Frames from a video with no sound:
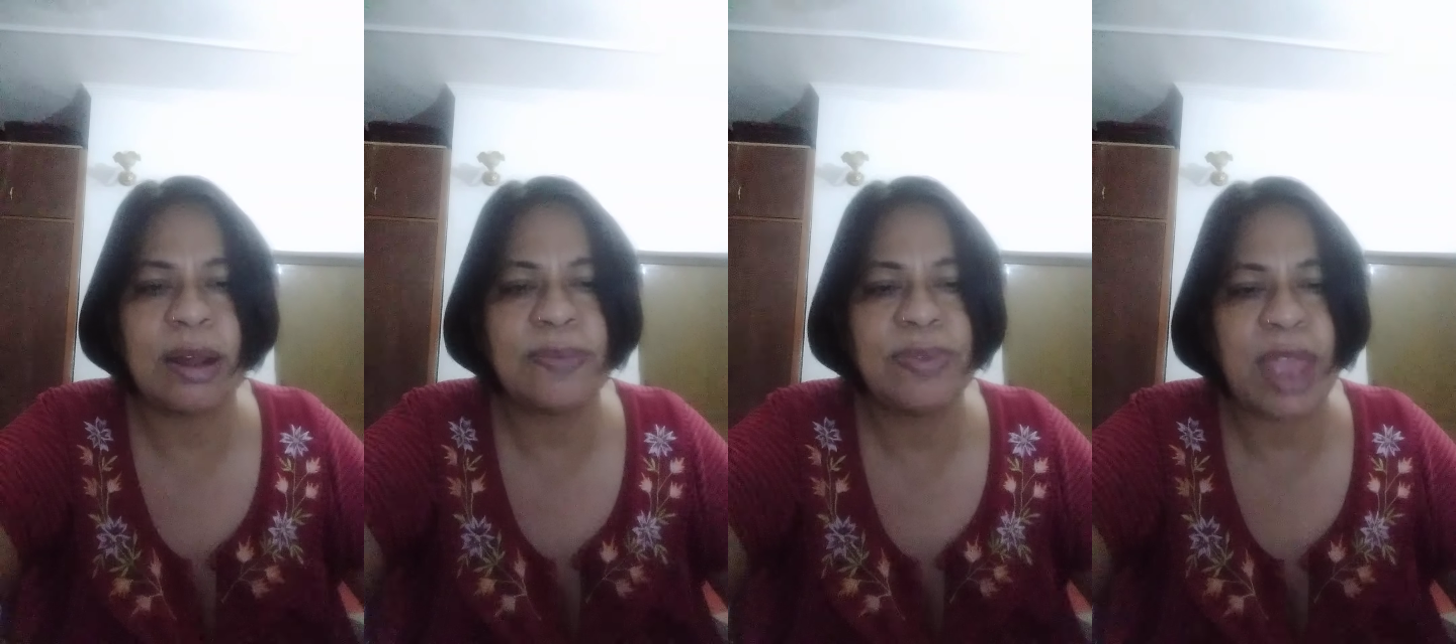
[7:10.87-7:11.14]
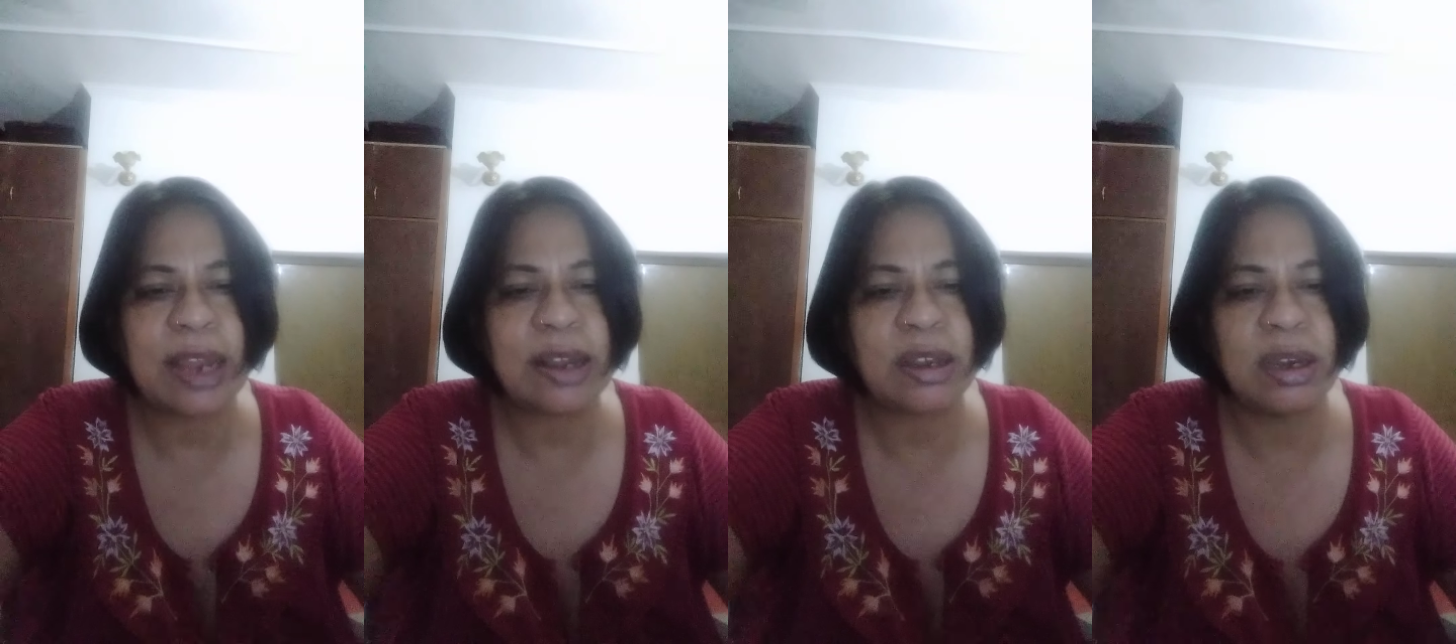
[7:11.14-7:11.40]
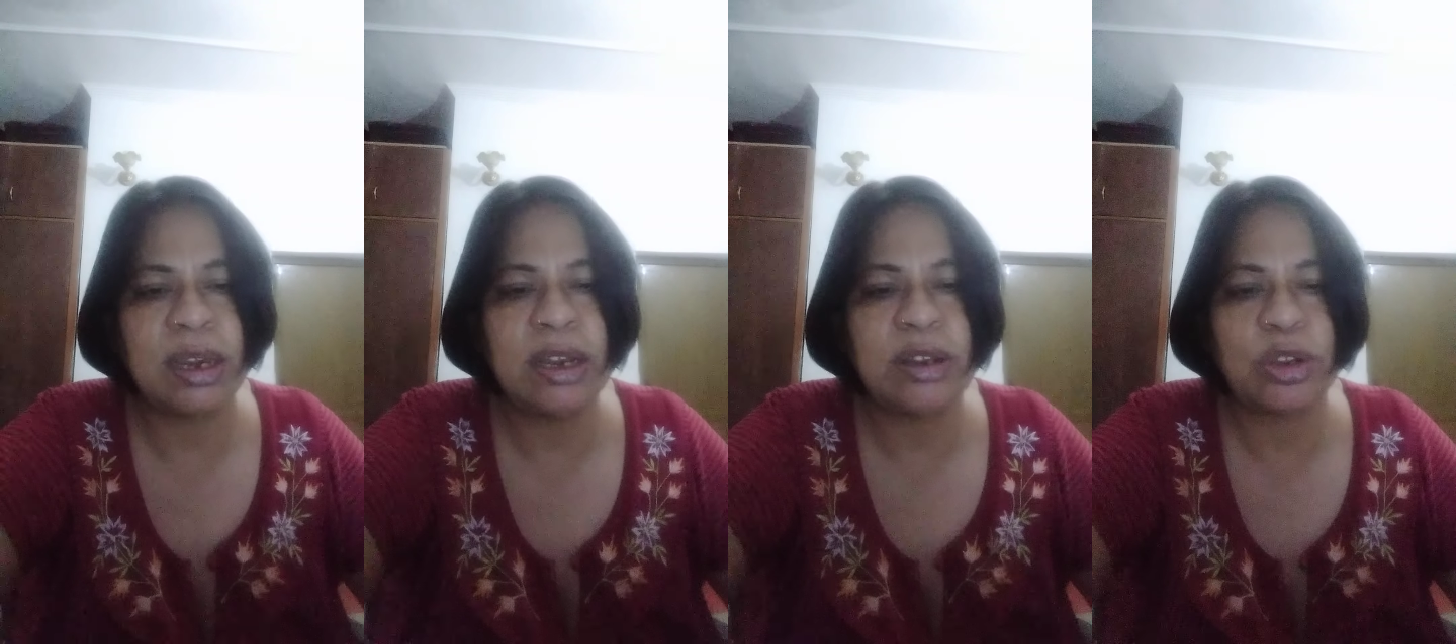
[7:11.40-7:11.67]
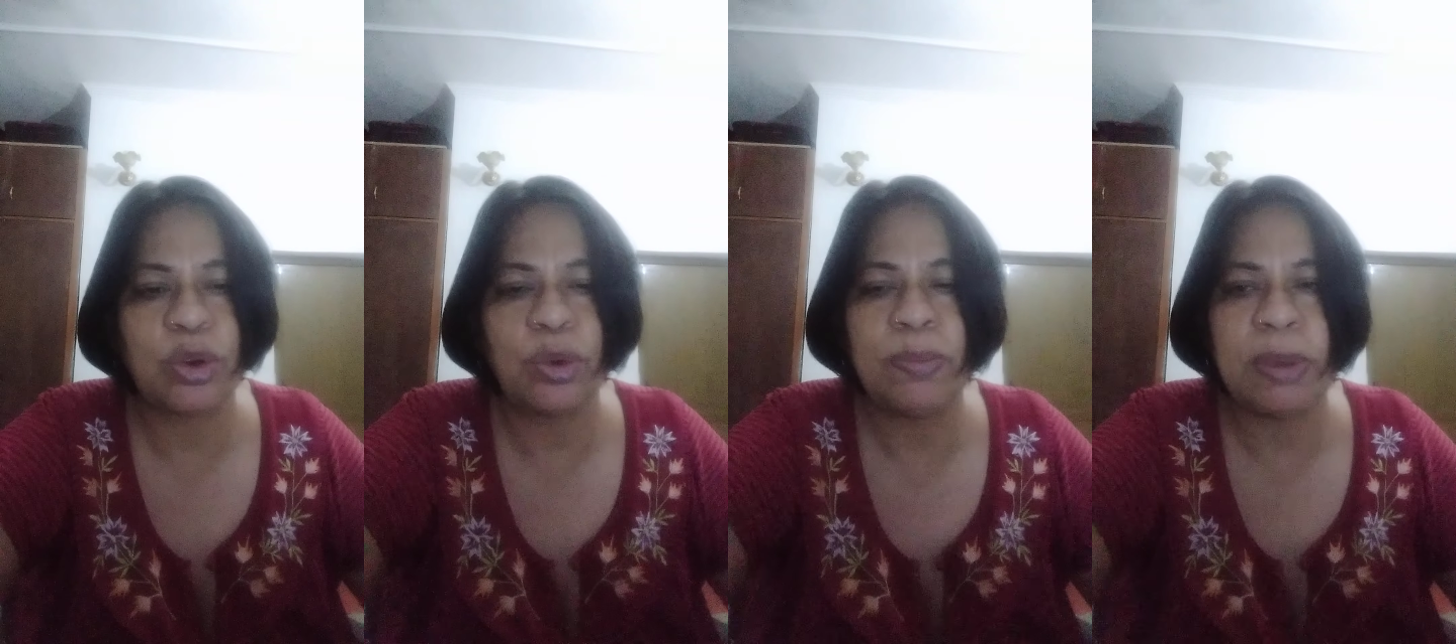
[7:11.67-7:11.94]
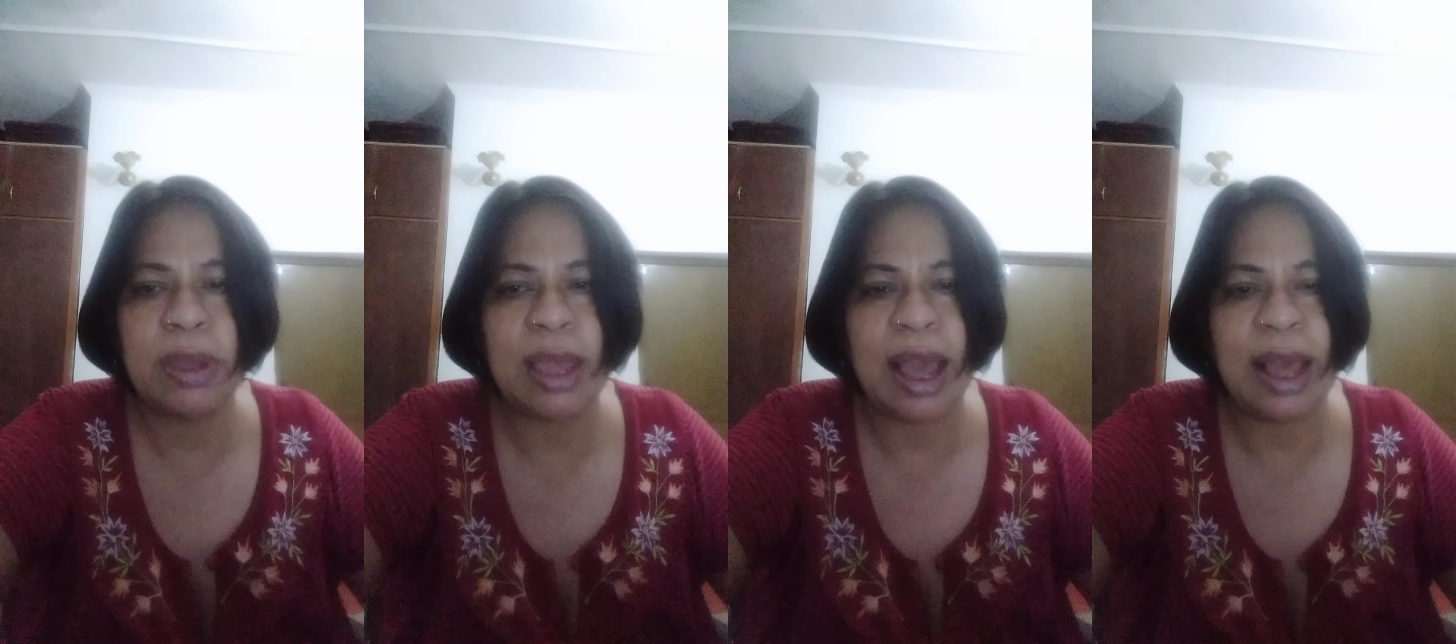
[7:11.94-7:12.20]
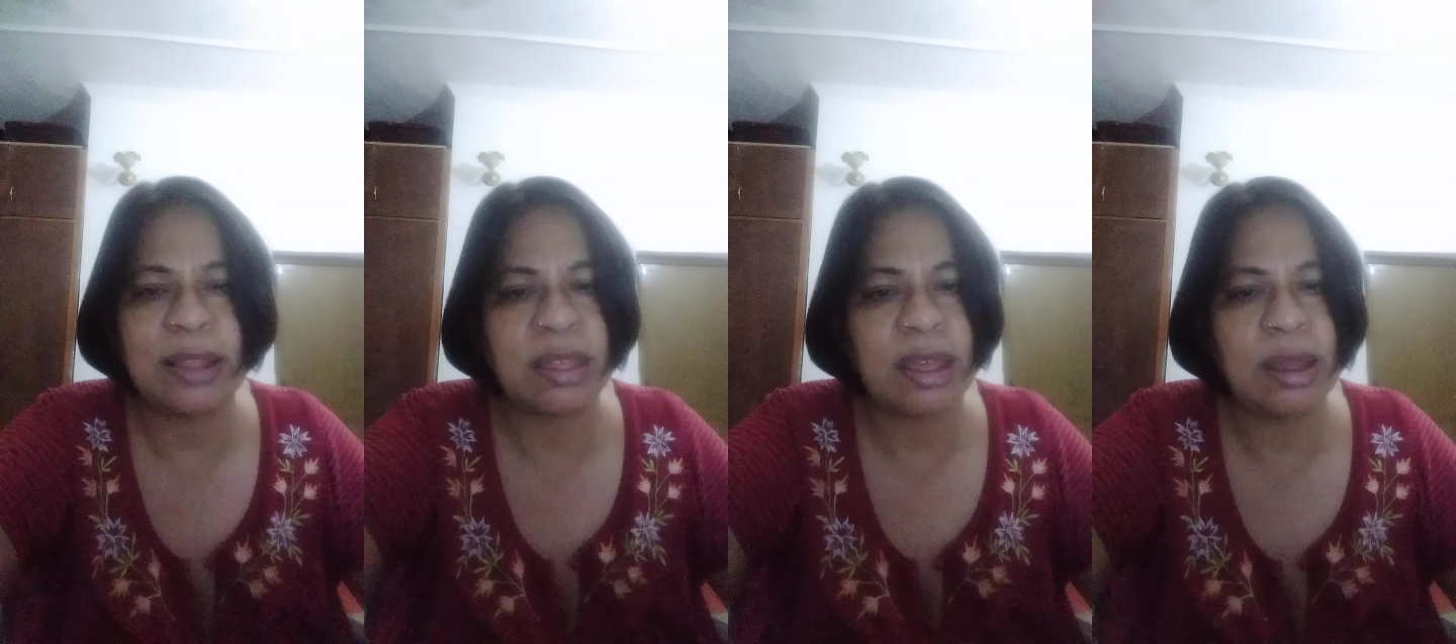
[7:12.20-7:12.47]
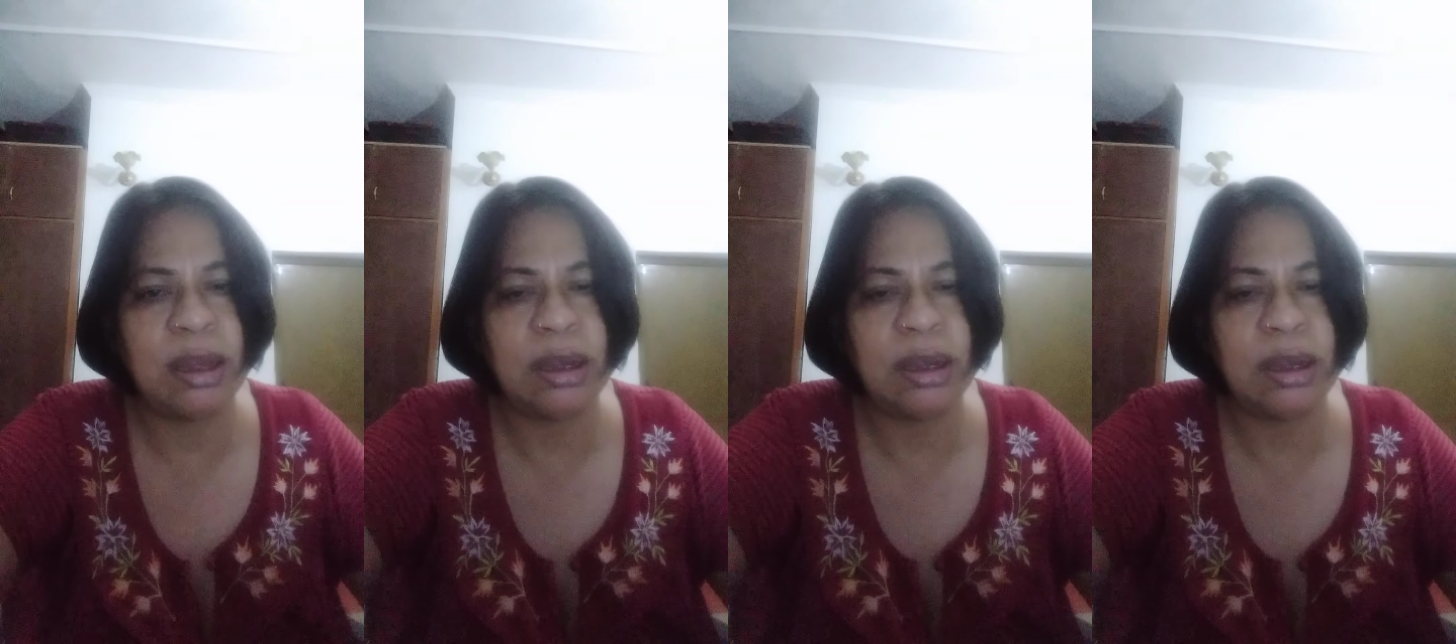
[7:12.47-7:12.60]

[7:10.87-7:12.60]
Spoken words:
that needs to be as